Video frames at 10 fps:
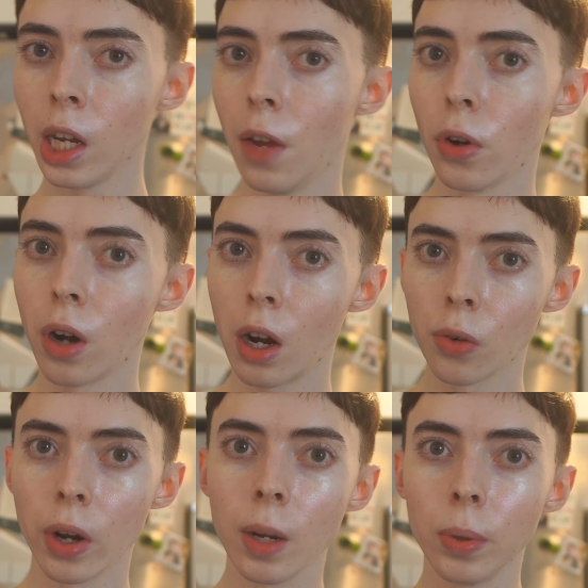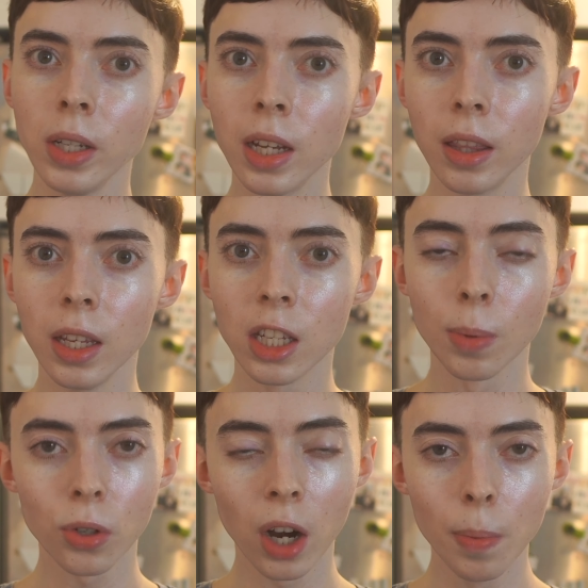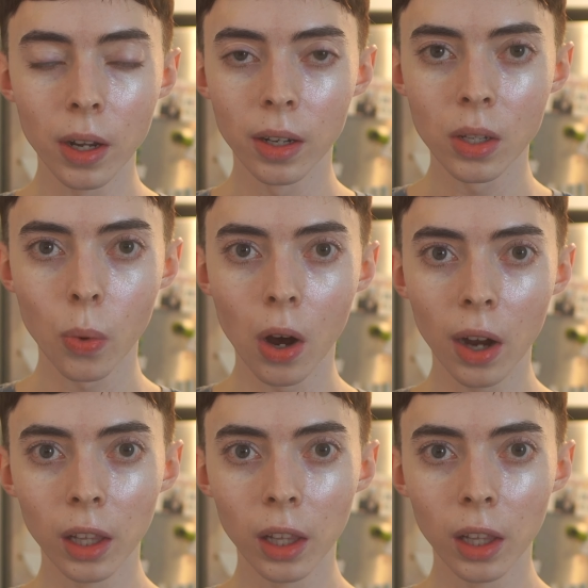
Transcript: If you're not already, please hit the subscribe button as well.